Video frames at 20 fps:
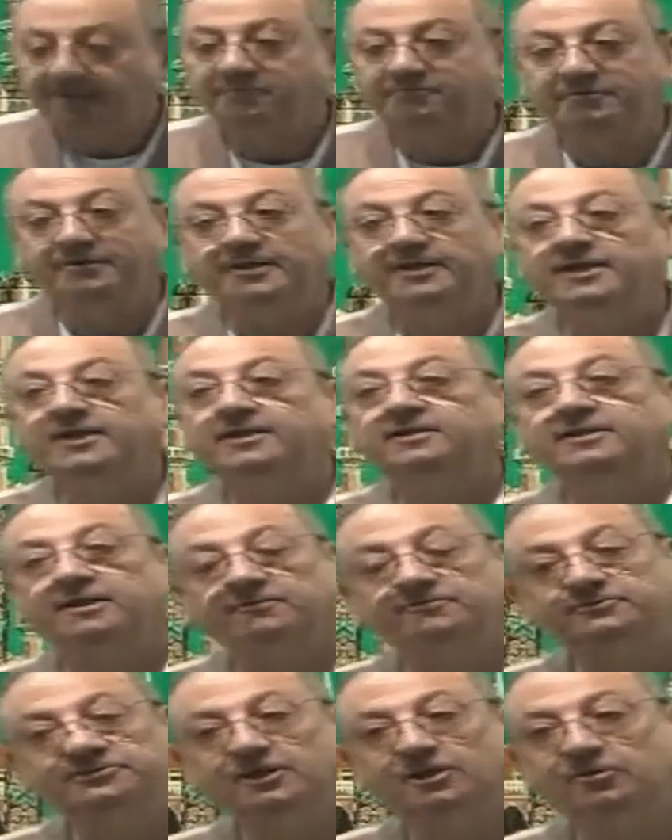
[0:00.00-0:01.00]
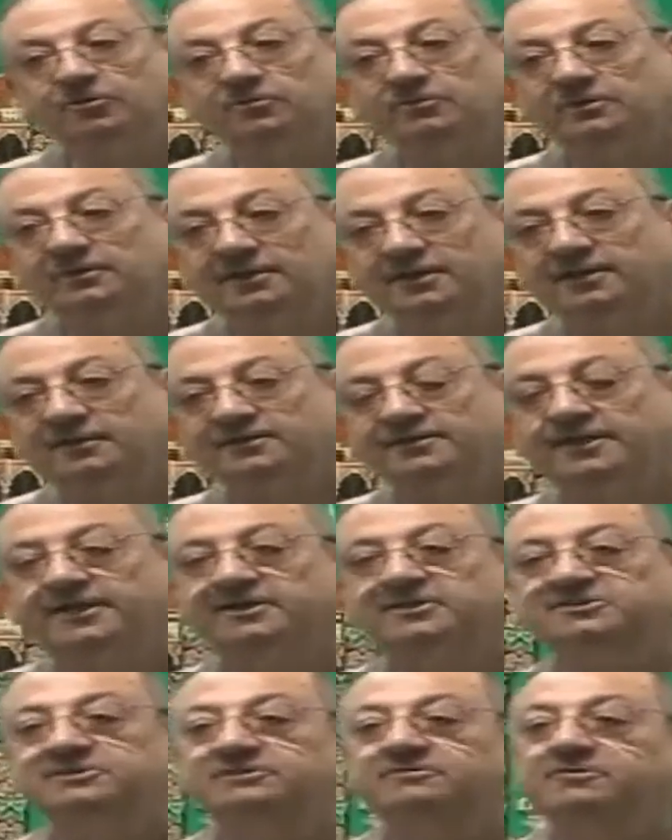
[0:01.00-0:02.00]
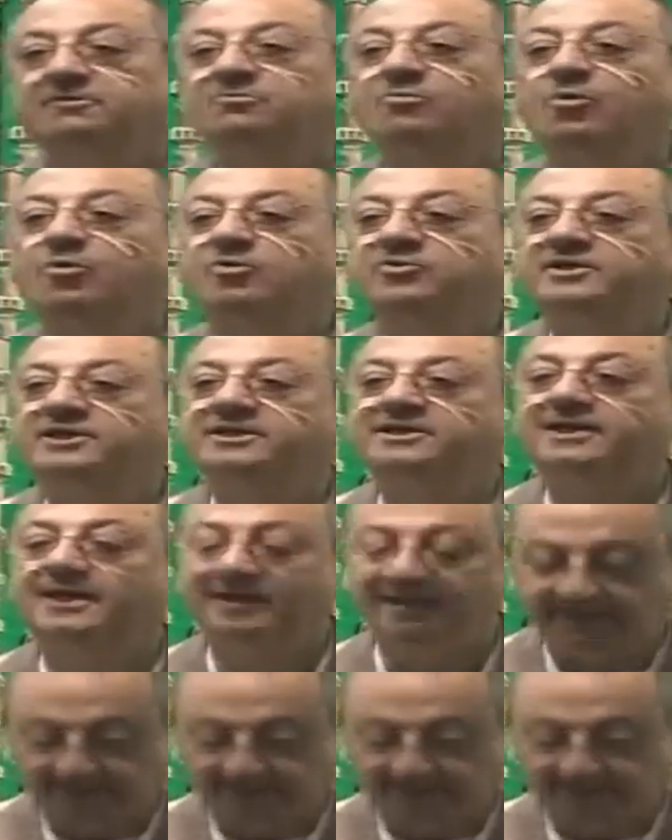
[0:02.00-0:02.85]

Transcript: Fihi tafsilun. There is even more detail